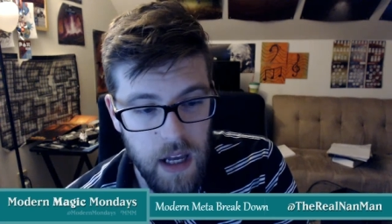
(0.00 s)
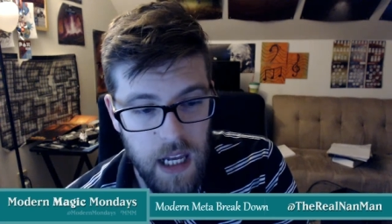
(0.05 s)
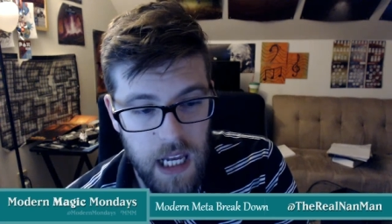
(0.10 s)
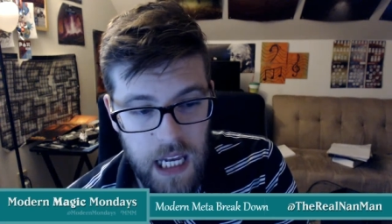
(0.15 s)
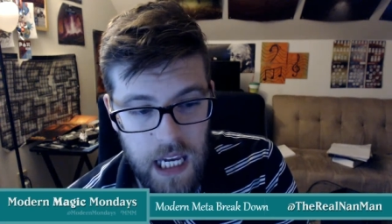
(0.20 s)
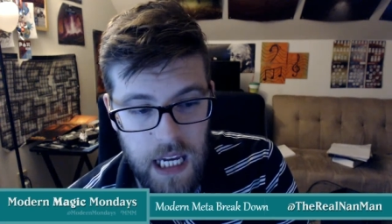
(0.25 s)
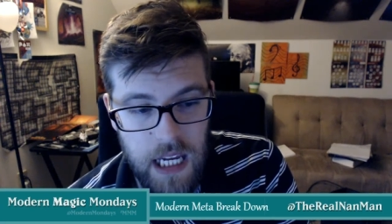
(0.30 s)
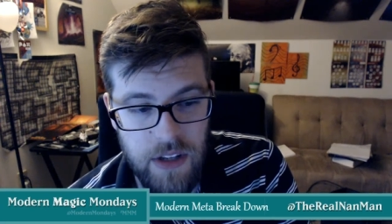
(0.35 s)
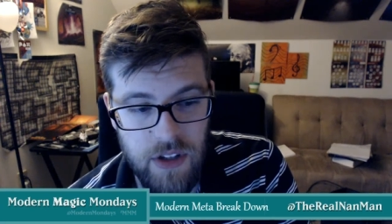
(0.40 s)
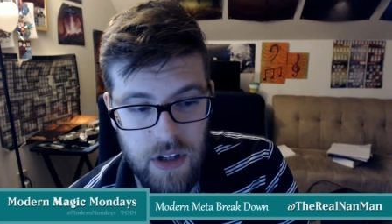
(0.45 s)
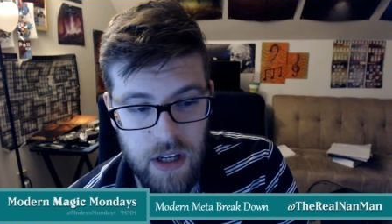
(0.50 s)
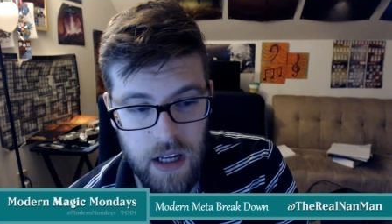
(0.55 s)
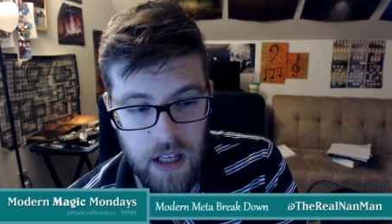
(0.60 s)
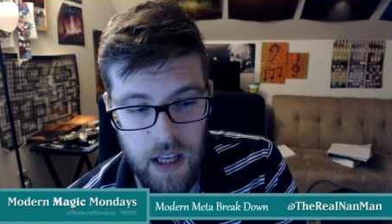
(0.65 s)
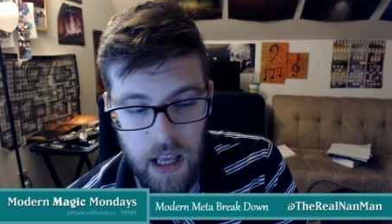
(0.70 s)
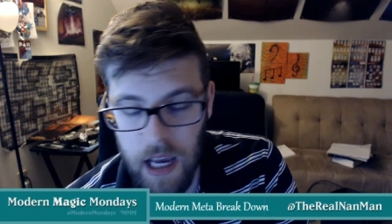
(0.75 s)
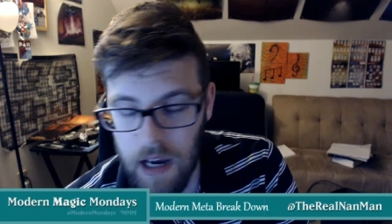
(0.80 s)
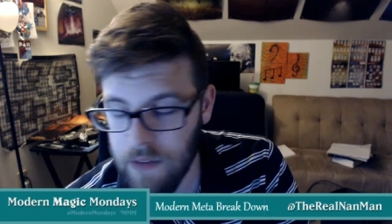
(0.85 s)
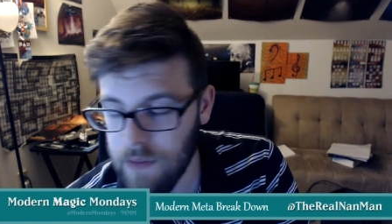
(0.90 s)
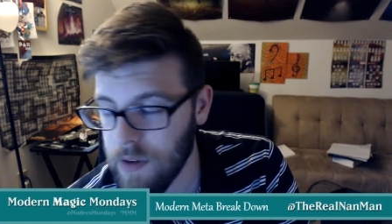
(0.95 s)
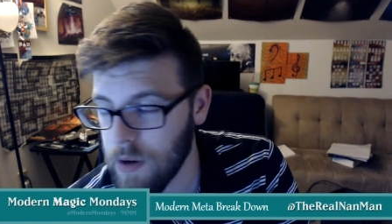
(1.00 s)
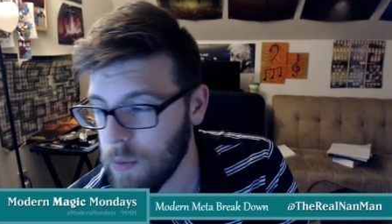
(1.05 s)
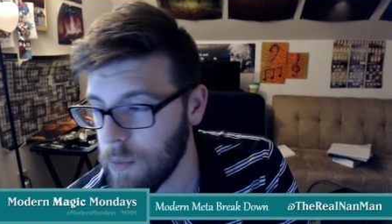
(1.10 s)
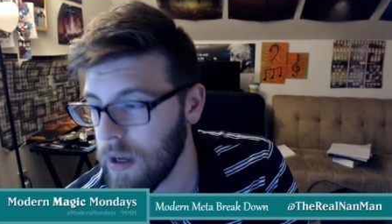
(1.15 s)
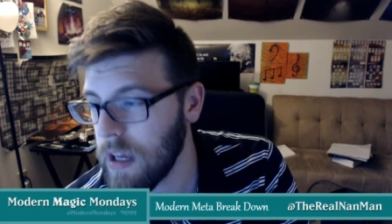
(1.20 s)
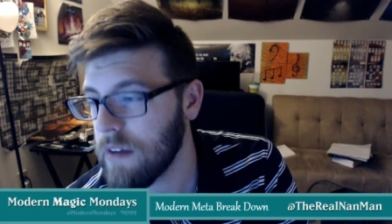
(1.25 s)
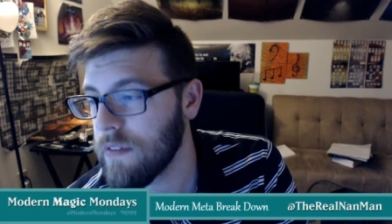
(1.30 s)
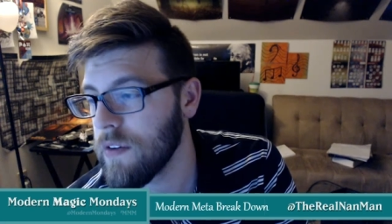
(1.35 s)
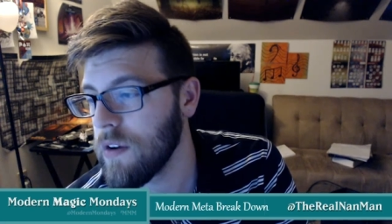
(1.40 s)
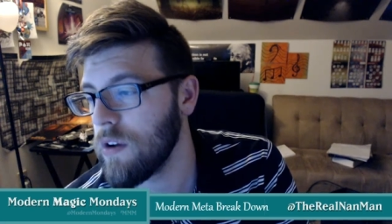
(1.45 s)
each and every
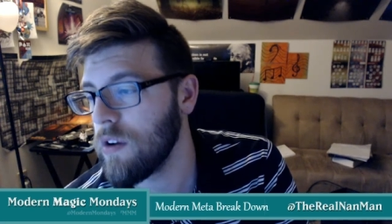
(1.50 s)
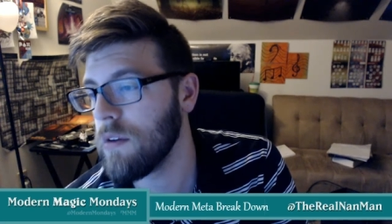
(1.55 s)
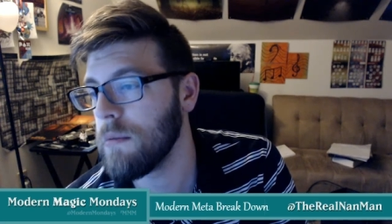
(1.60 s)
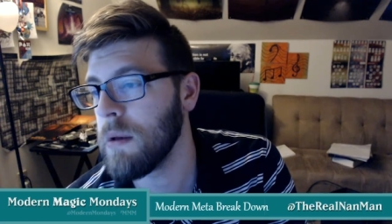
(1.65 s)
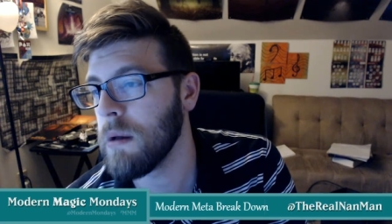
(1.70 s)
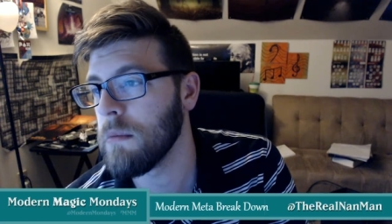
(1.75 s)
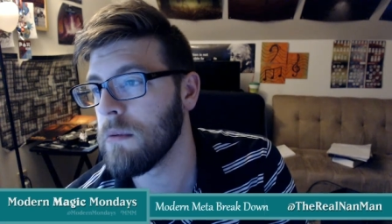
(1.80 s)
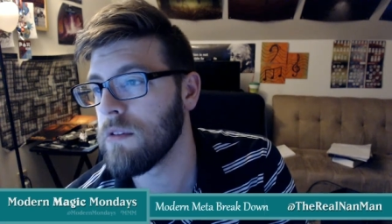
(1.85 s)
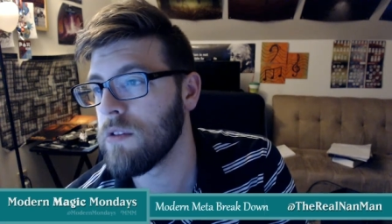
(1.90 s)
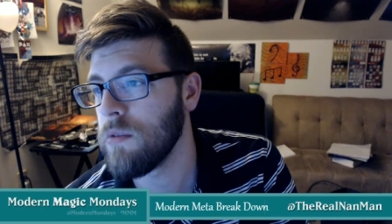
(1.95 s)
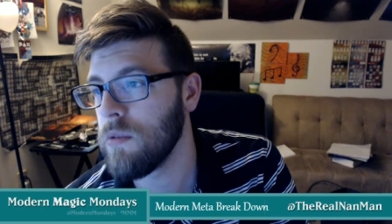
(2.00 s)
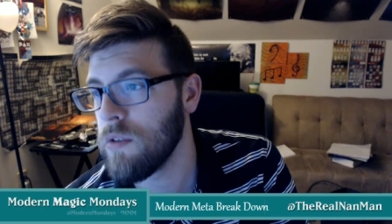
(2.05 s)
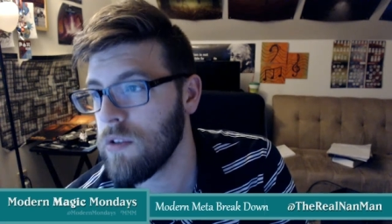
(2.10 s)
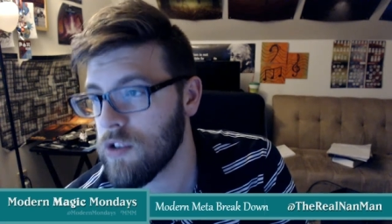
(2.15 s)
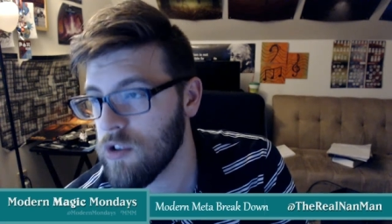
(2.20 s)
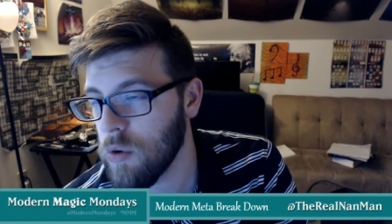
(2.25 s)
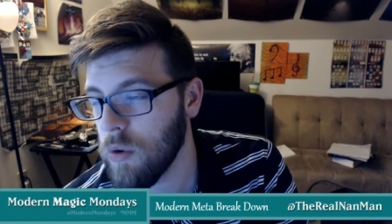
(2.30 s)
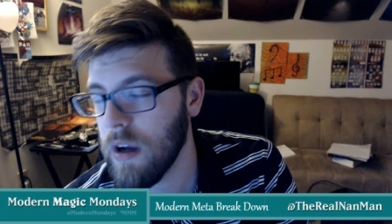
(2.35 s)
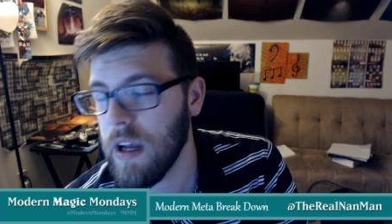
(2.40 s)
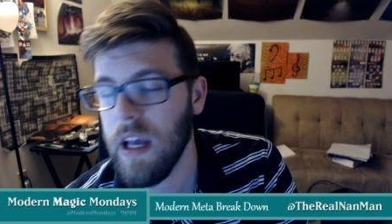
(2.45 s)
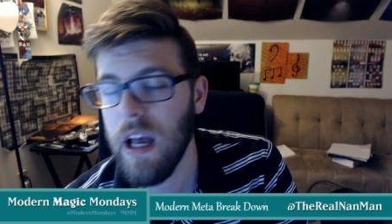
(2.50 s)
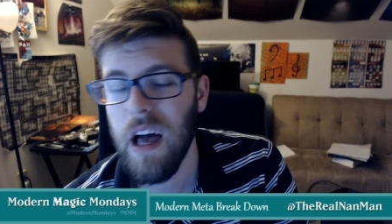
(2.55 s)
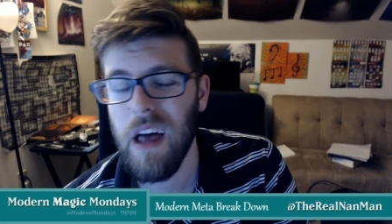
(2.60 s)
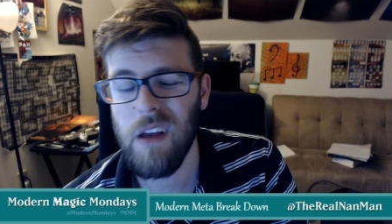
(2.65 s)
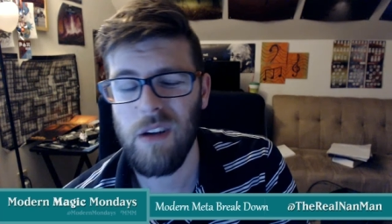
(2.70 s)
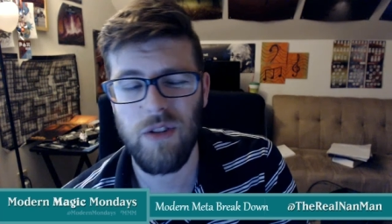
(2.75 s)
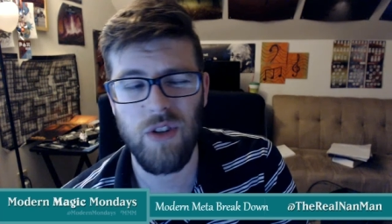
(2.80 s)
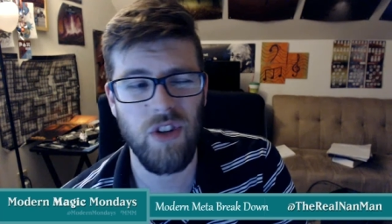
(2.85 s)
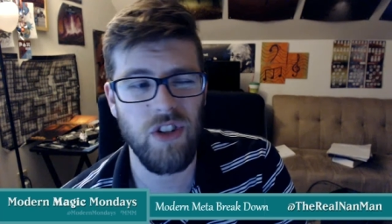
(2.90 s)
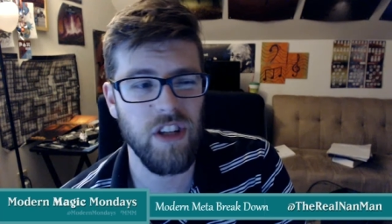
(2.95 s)
week for you to be able to enjoy.
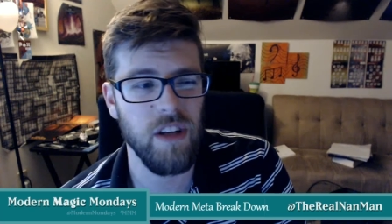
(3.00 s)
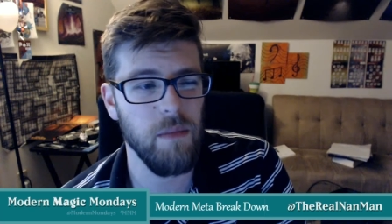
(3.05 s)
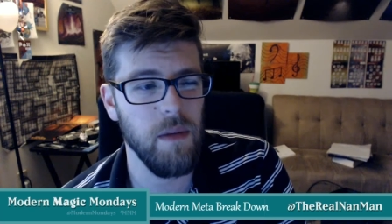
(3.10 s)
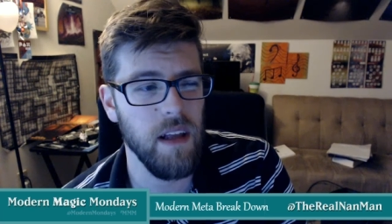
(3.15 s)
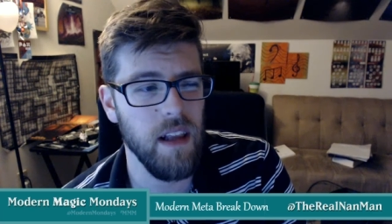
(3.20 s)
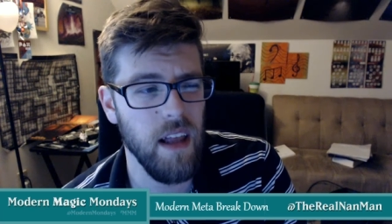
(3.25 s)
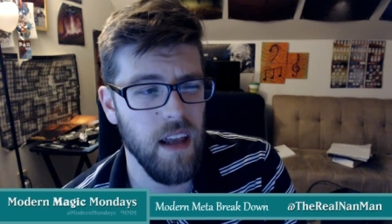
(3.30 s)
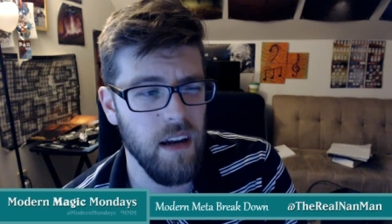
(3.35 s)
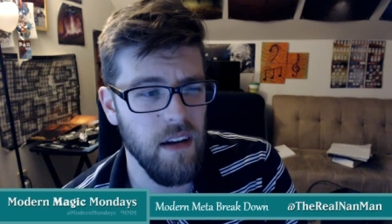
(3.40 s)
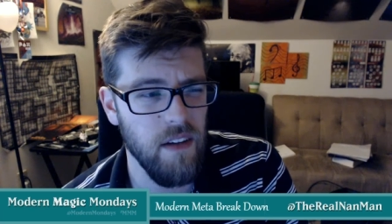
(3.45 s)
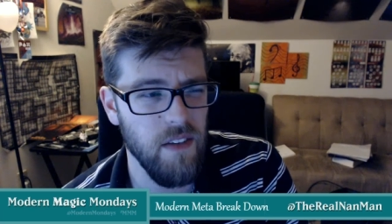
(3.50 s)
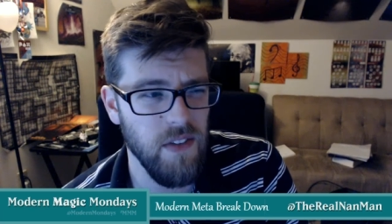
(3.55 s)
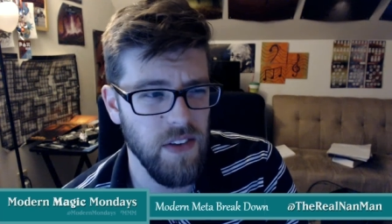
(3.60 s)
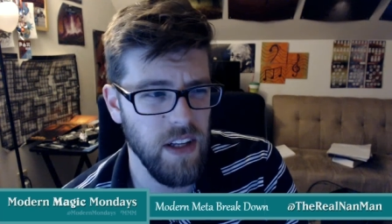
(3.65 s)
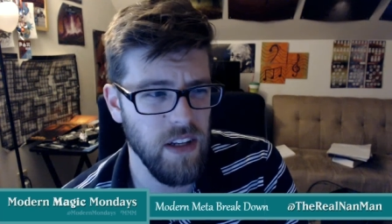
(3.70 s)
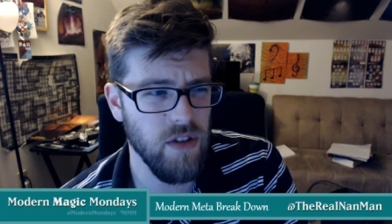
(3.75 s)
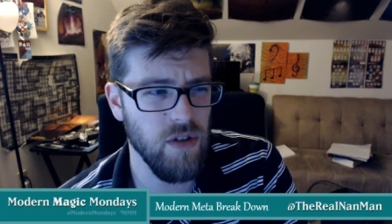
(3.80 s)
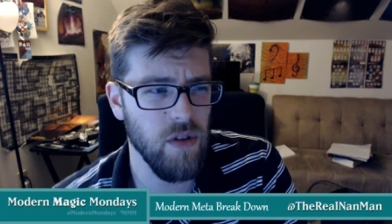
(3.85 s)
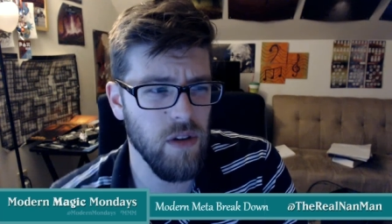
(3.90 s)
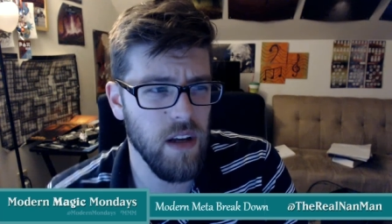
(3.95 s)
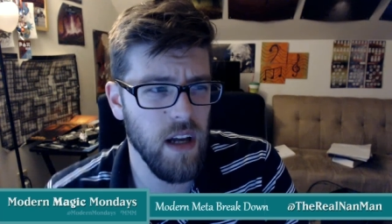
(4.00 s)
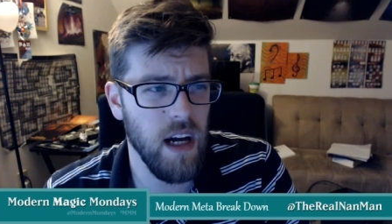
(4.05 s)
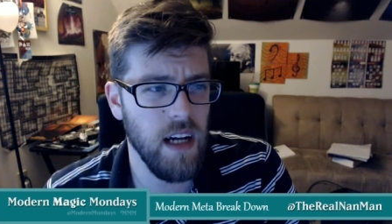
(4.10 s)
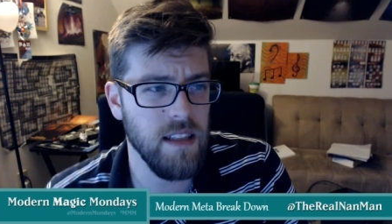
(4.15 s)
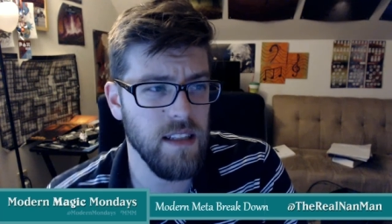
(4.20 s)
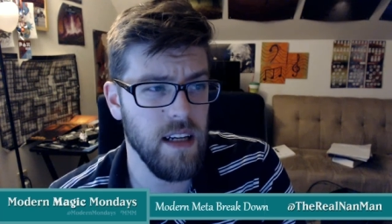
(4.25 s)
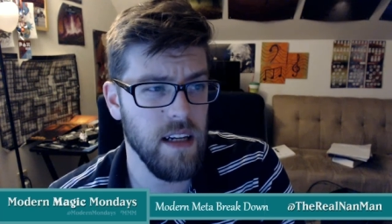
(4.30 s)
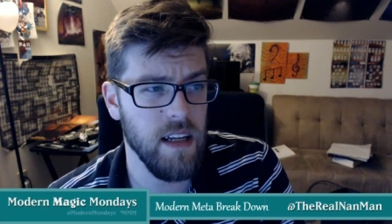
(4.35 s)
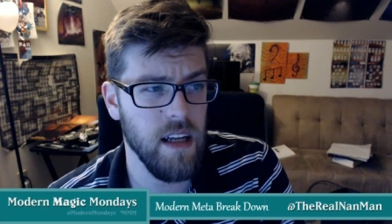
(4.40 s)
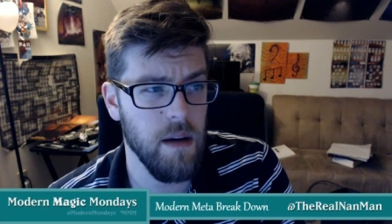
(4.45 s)
There's also going to be a lot of additional
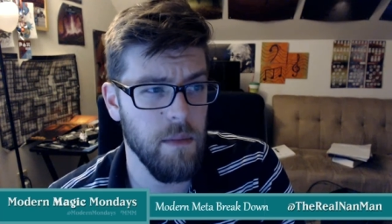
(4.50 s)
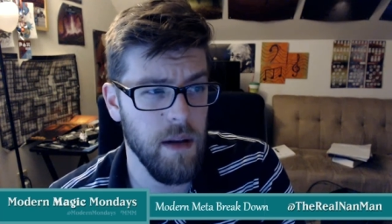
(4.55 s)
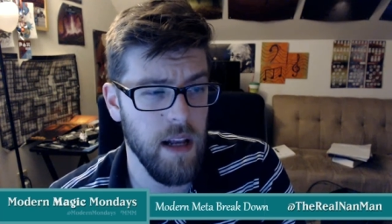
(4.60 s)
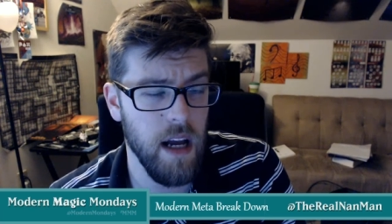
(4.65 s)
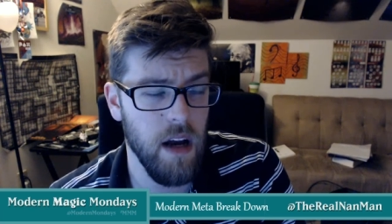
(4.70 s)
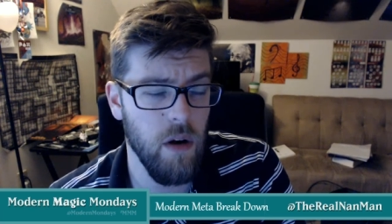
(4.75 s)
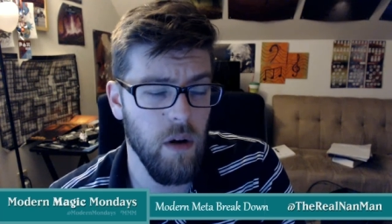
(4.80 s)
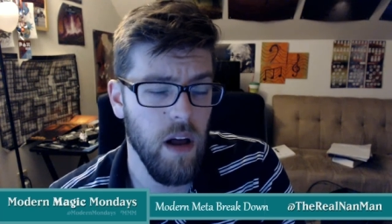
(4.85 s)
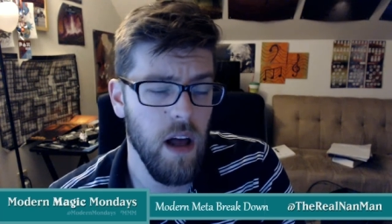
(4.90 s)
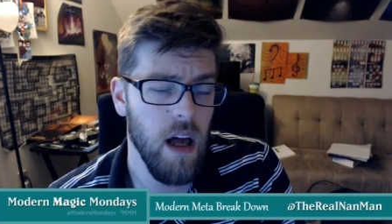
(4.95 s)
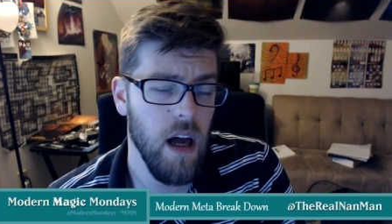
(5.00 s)
content coming out.